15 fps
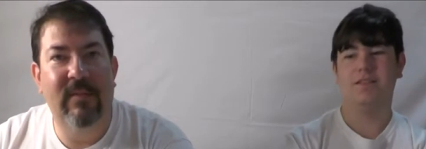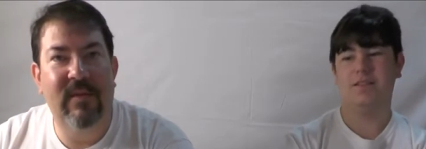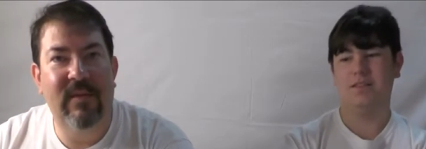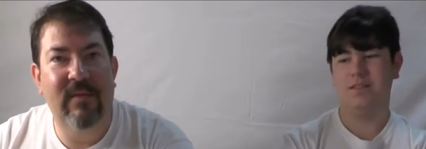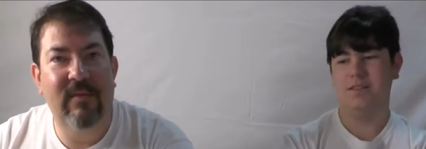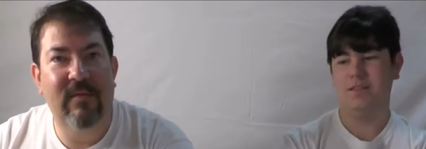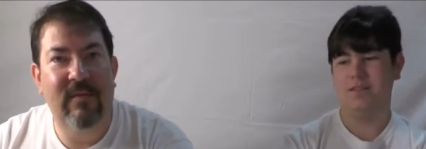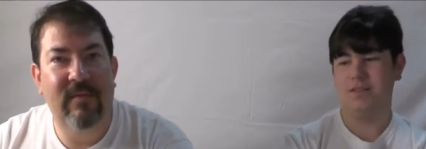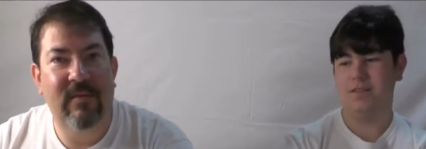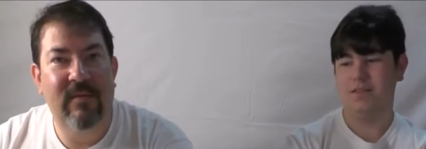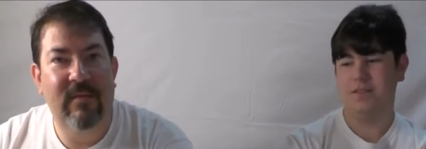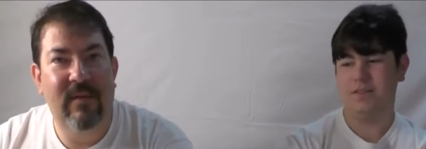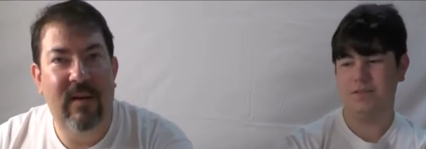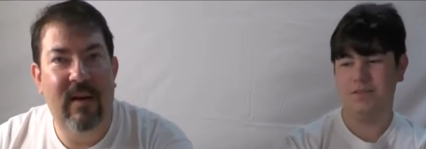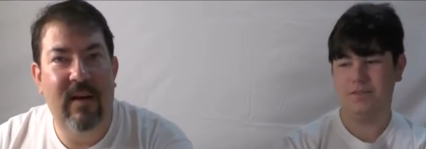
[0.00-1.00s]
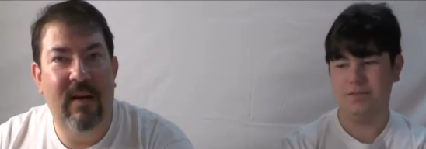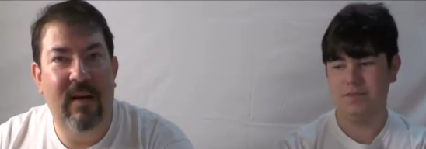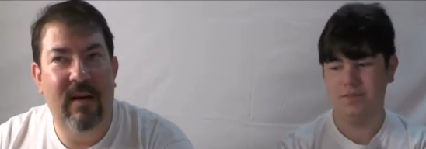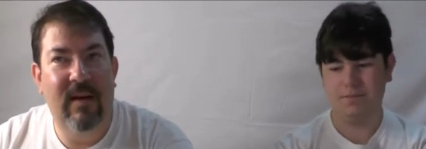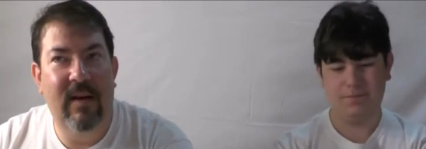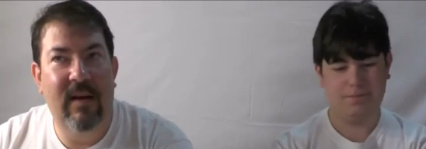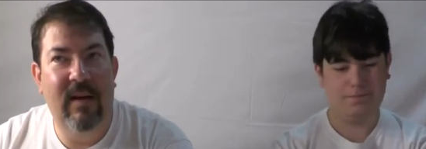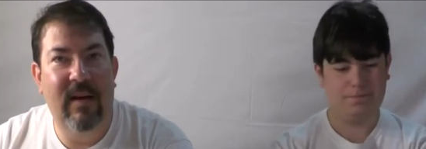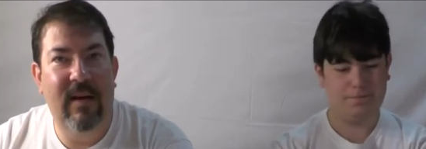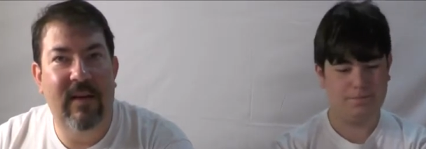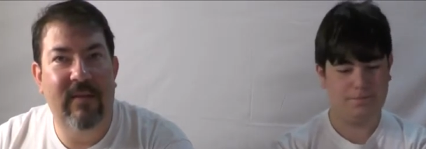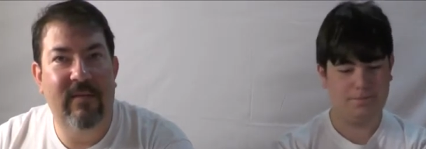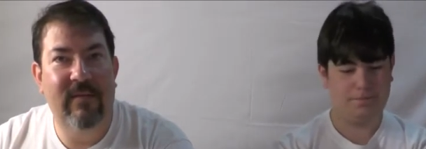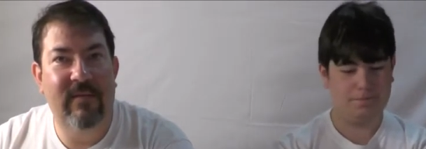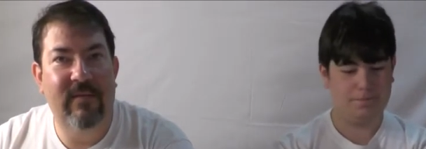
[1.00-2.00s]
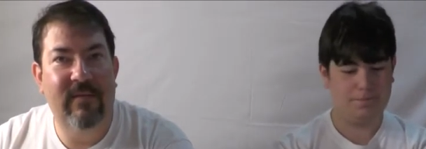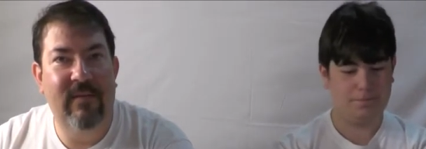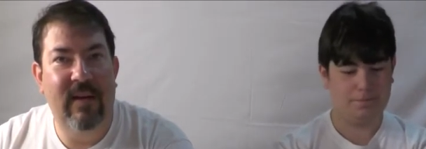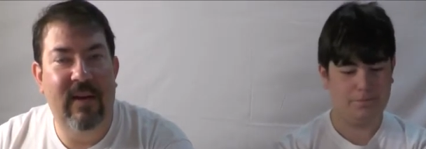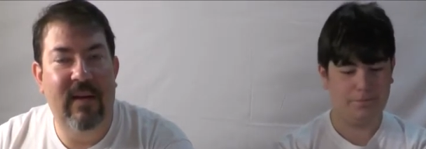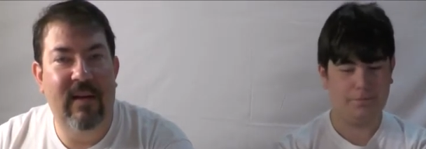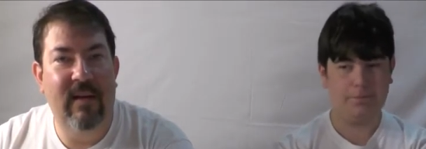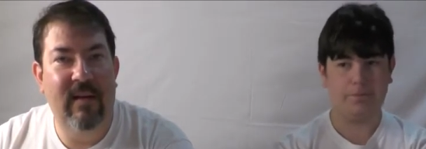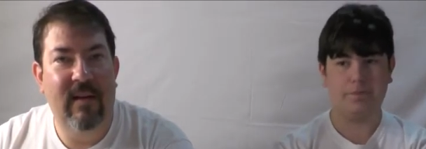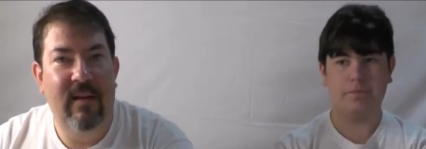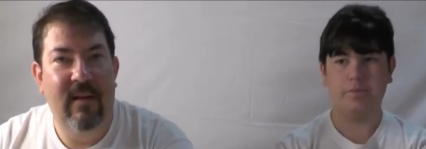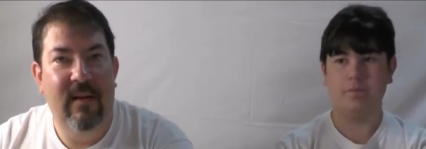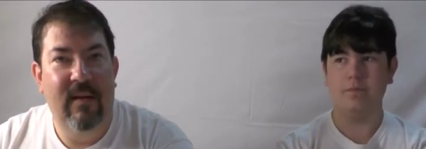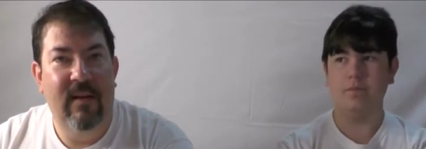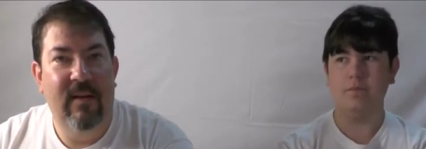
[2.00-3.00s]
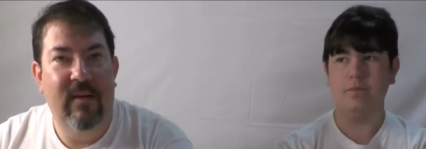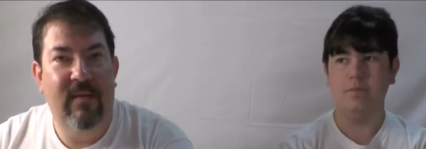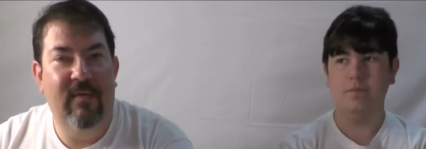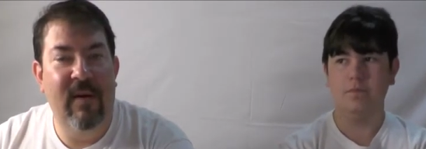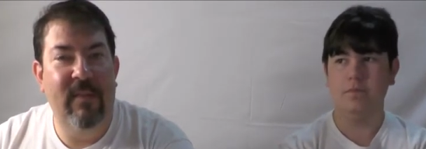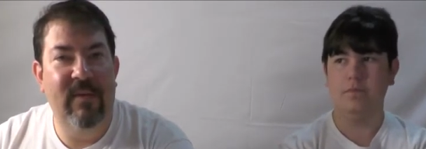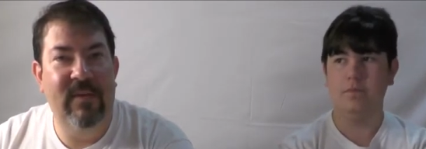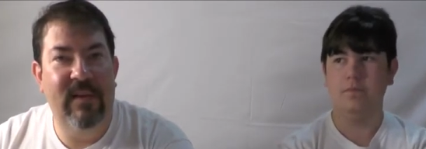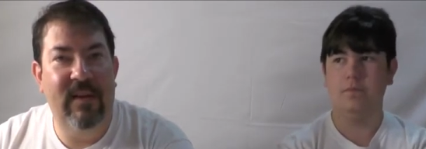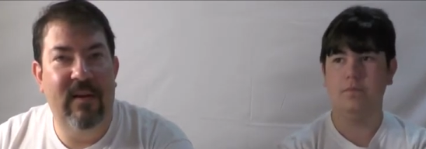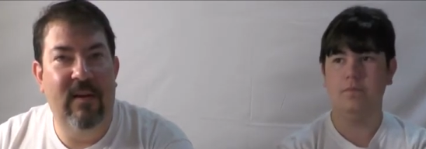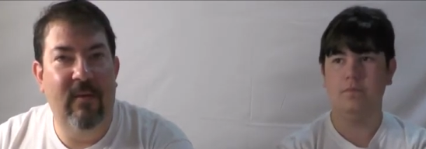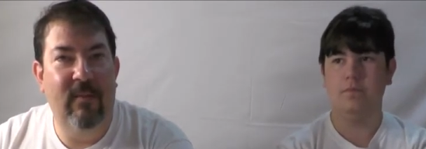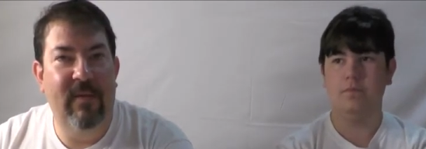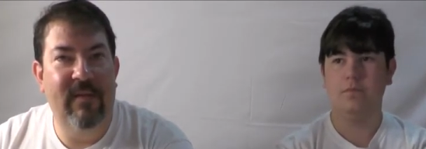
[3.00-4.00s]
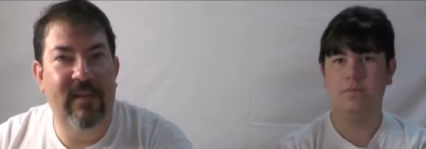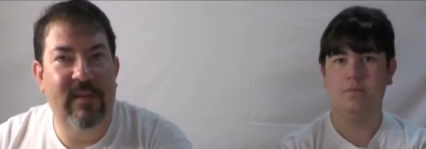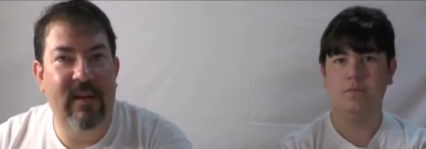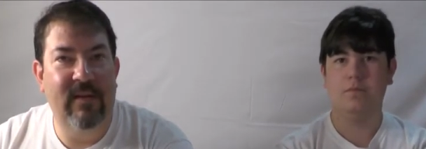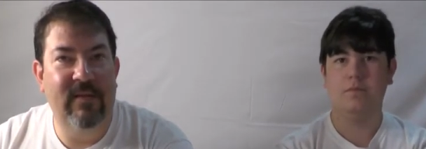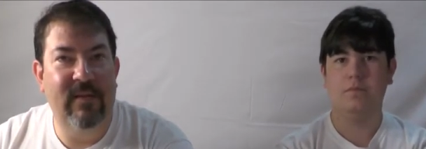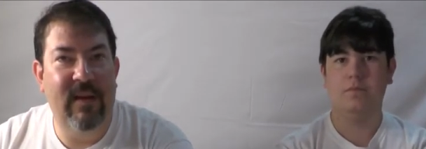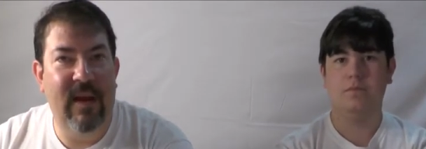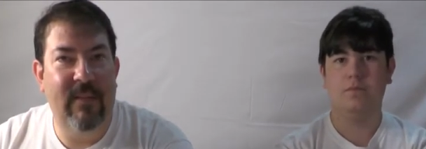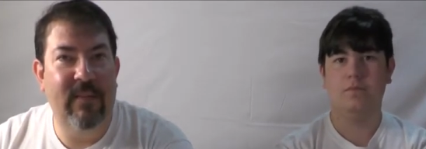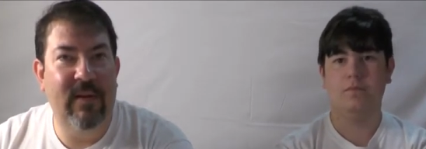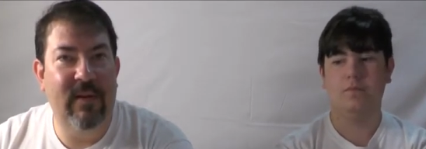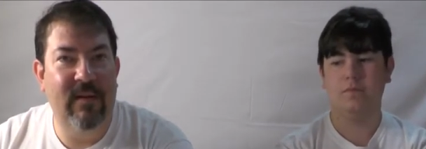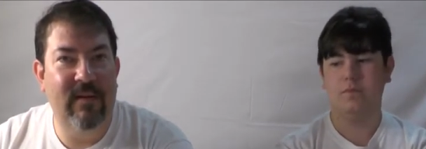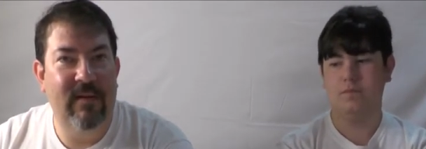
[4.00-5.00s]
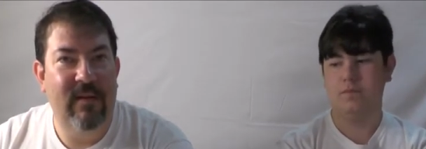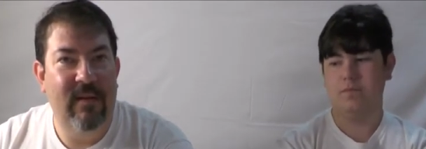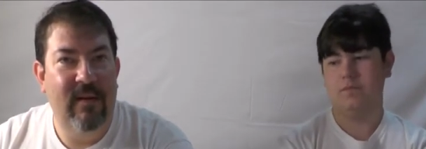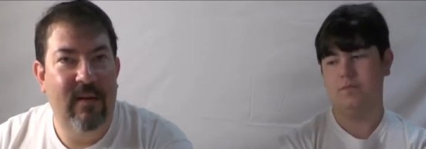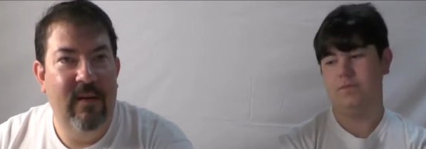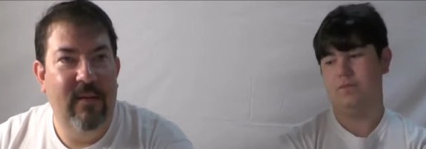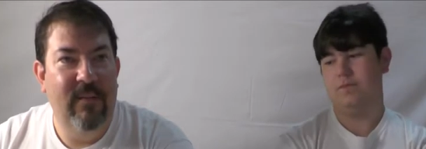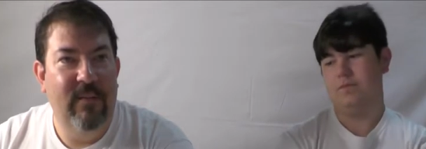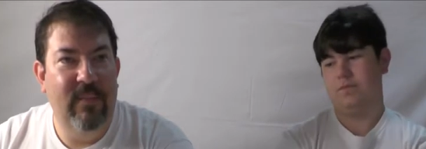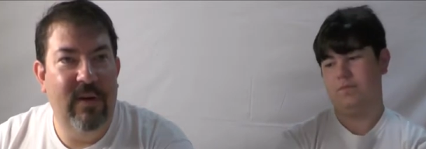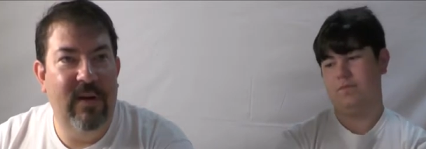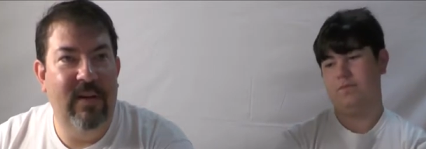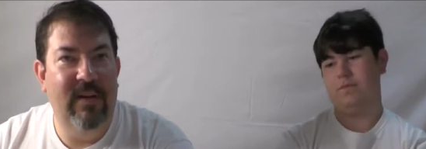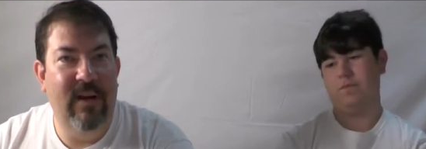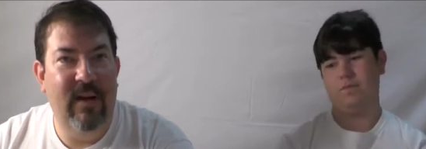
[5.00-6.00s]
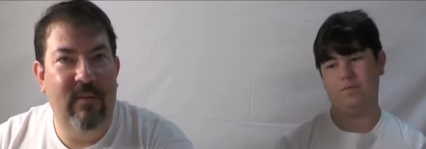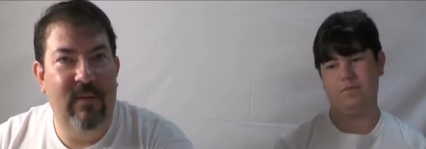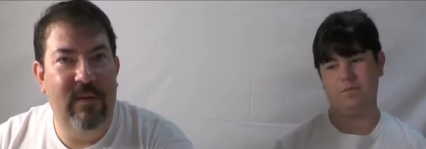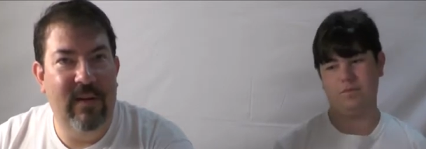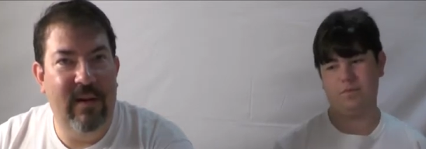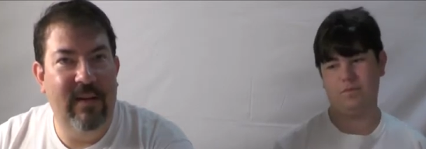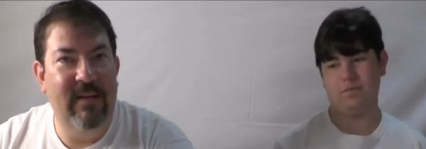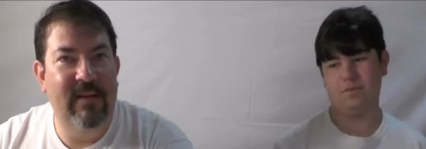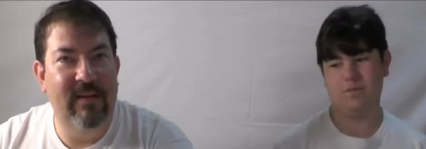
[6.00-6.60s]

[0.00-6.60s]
Speaker 1: 2. I have a 3% hope of this actually happening, but I would like to